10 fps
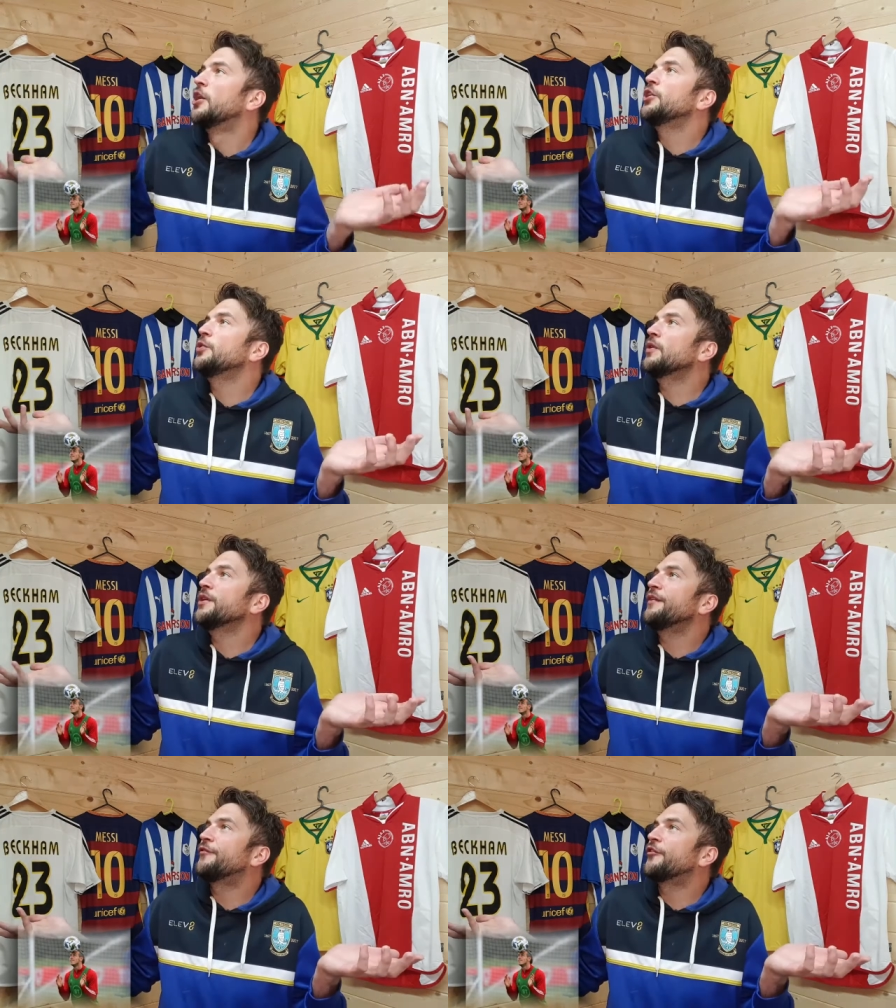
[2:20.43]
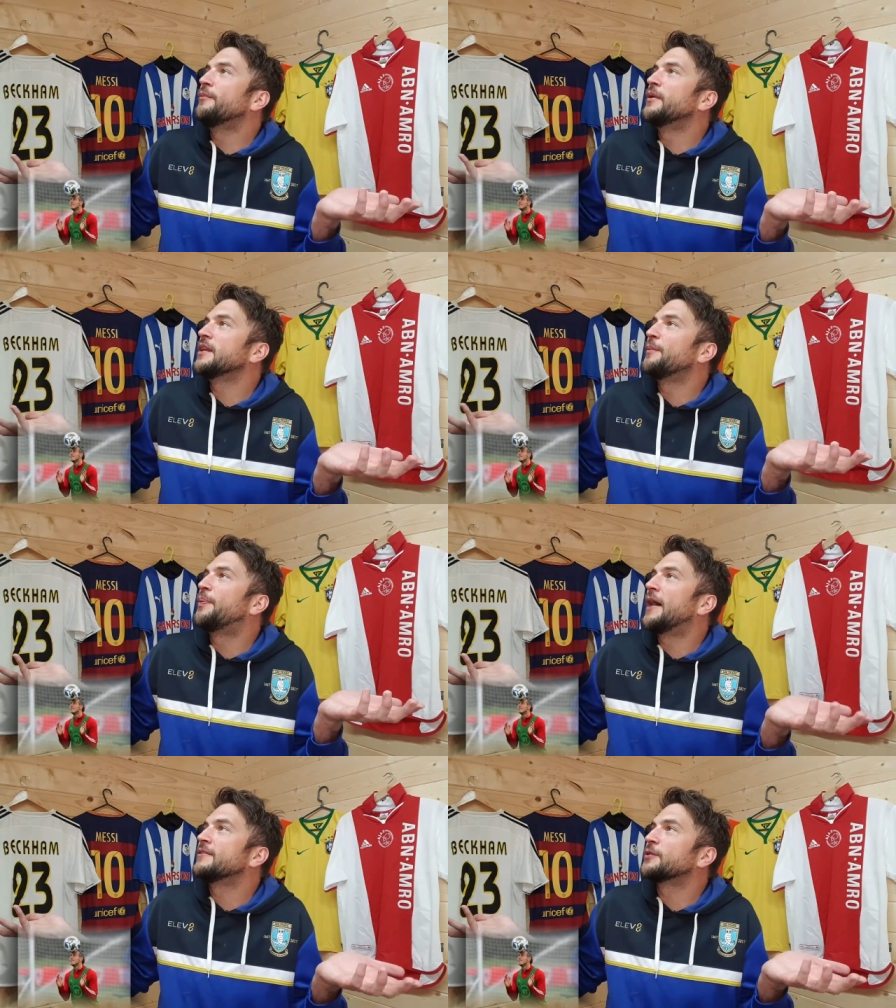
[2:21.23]
Who wouldn't for £1 million
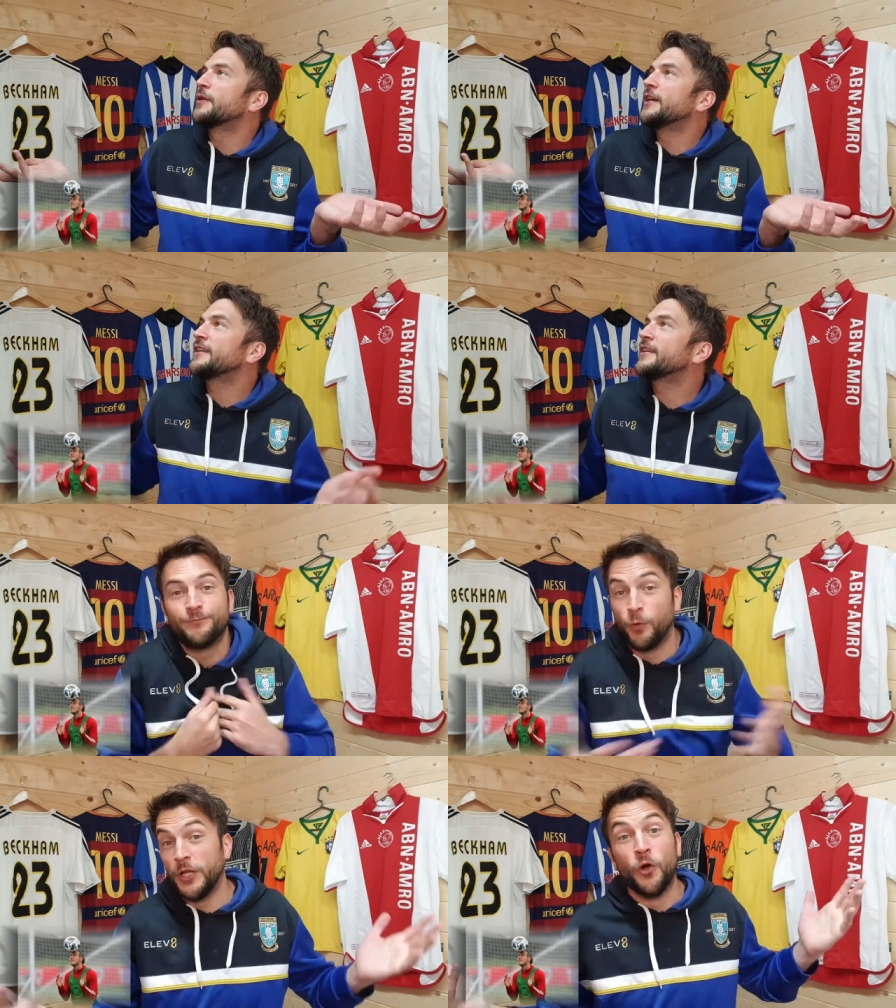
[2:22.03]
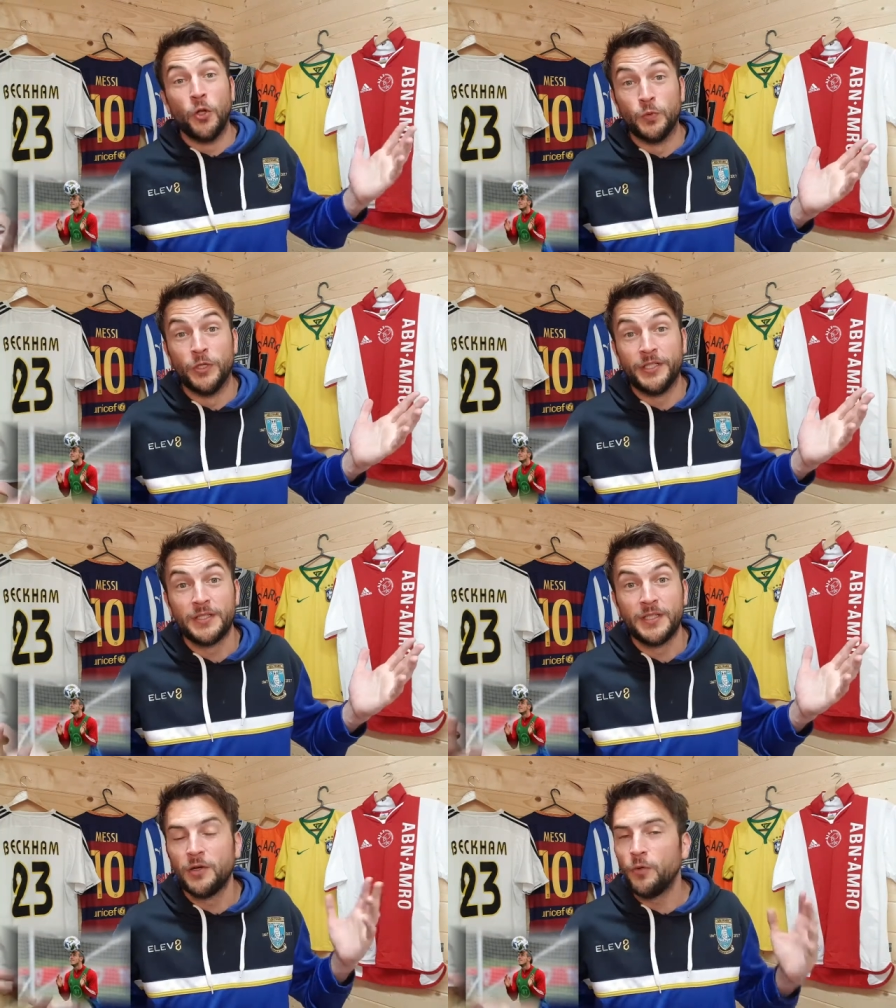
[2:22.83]
a week? We all would.
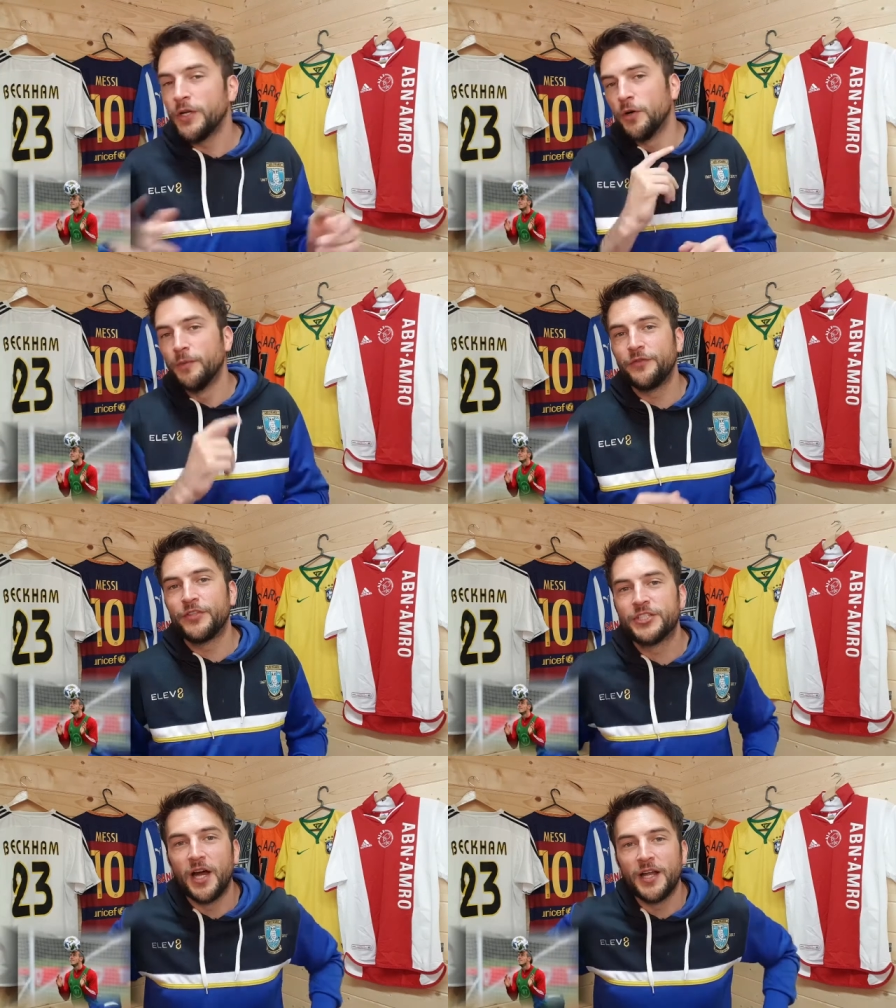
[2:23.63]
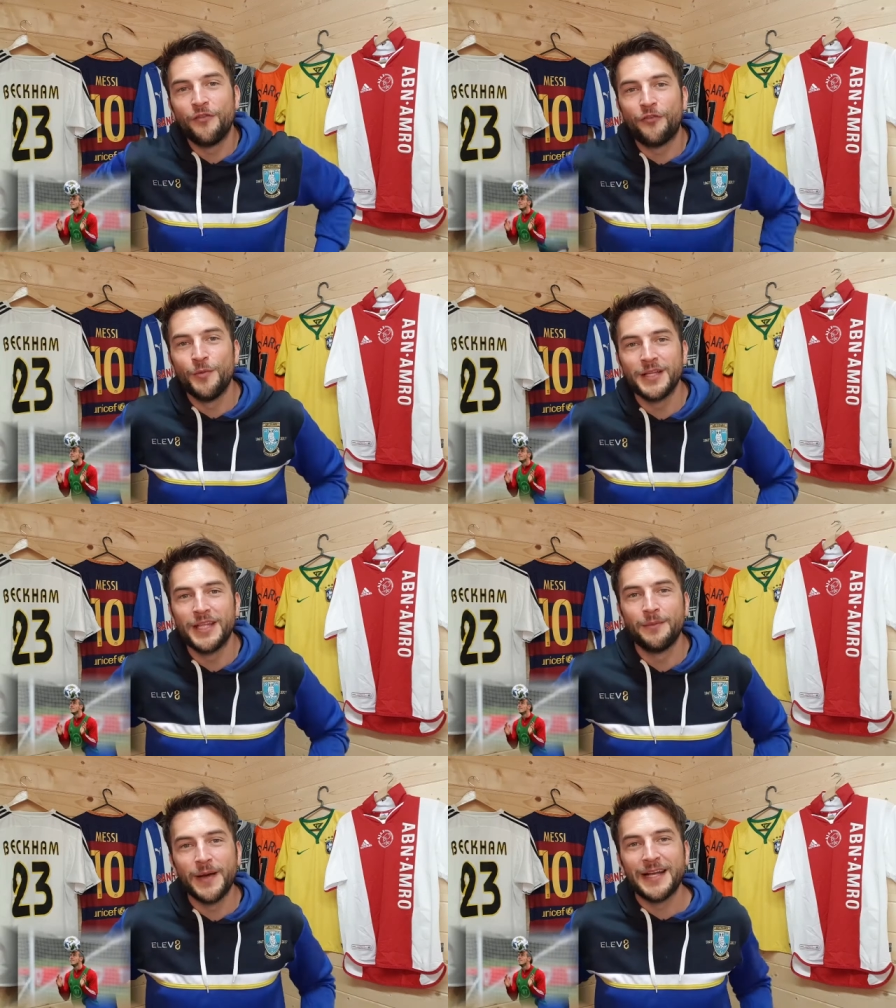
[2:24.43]
We'd all move to China for £1
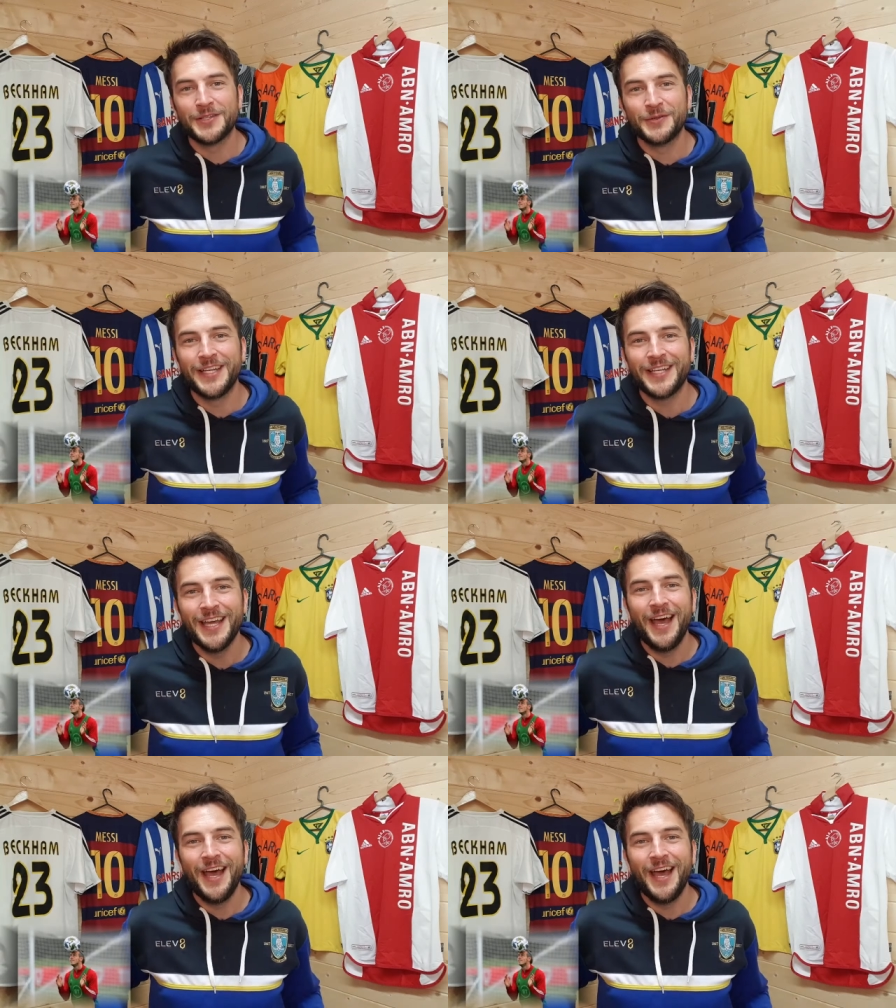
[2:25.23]
million a week.